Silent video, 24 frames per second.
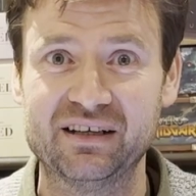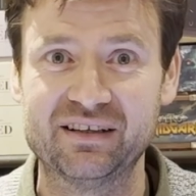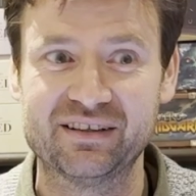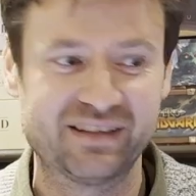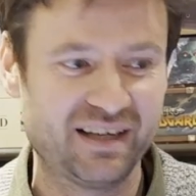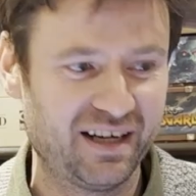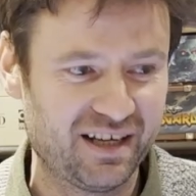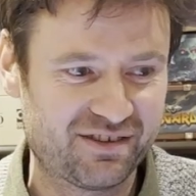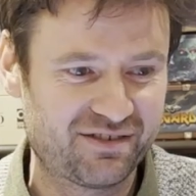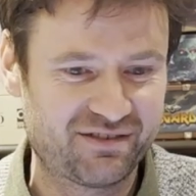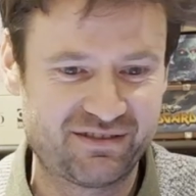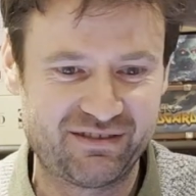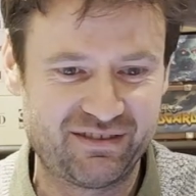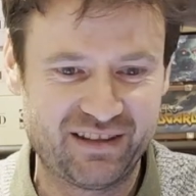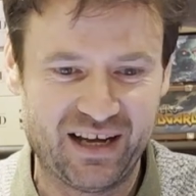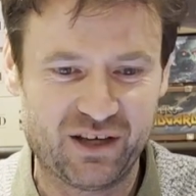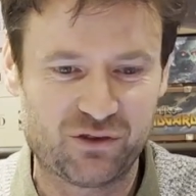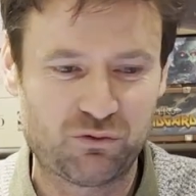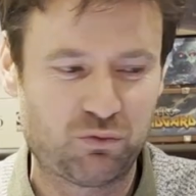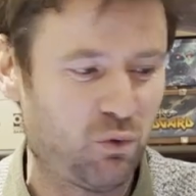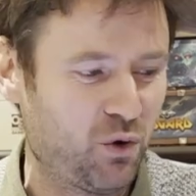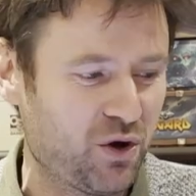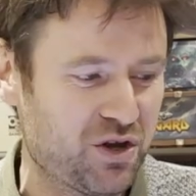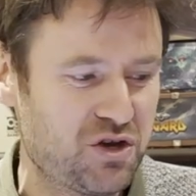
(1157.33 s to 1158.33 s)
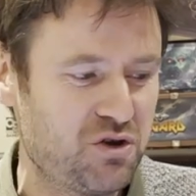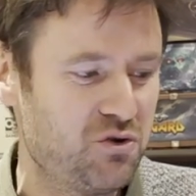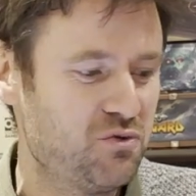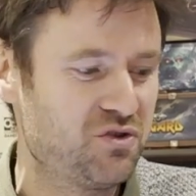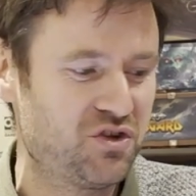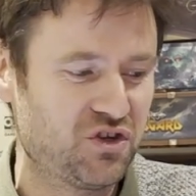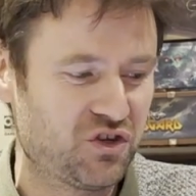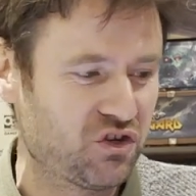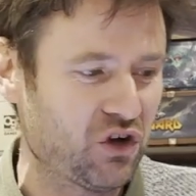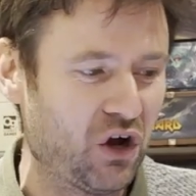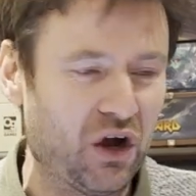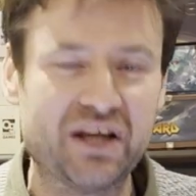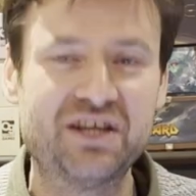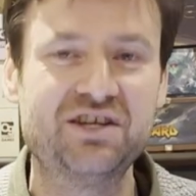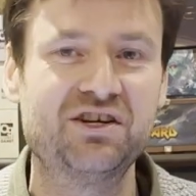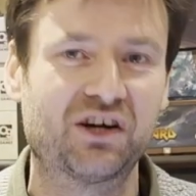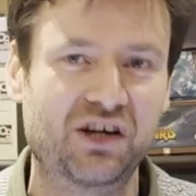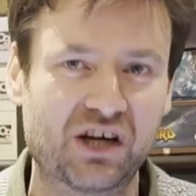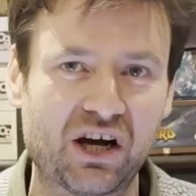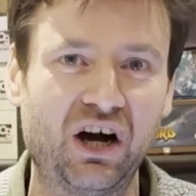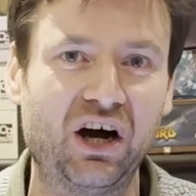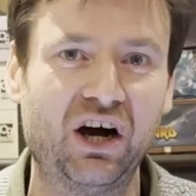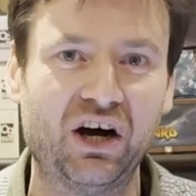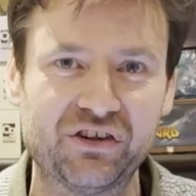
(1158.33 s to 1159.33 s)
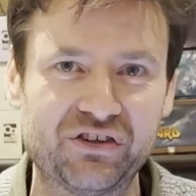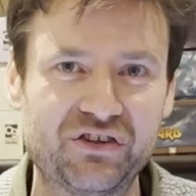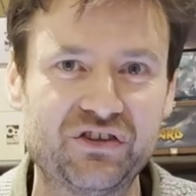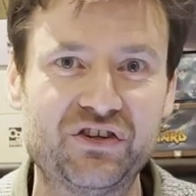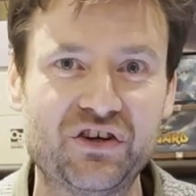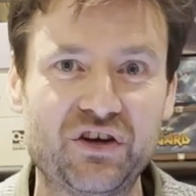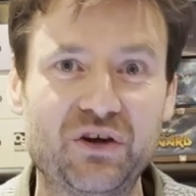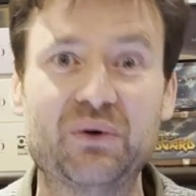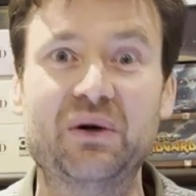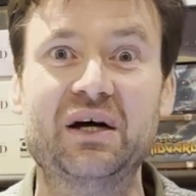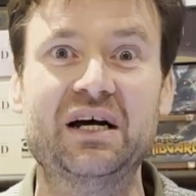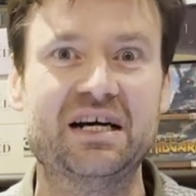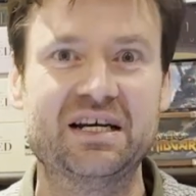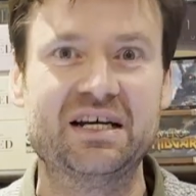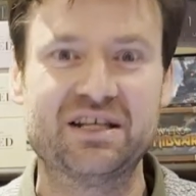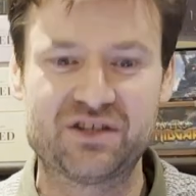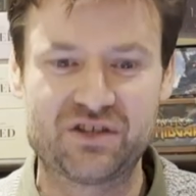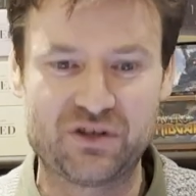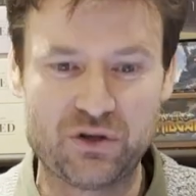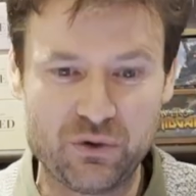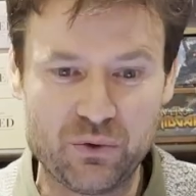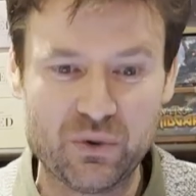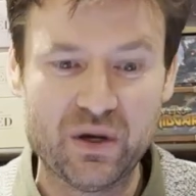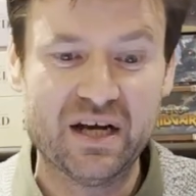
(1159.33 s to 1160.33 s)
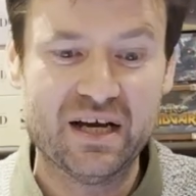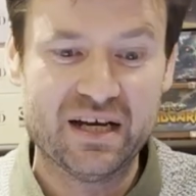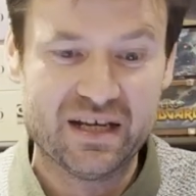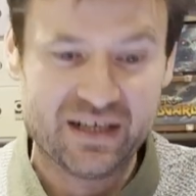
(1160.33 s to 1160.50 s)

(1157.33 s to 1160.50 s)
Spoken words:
That's what you design your car to do, to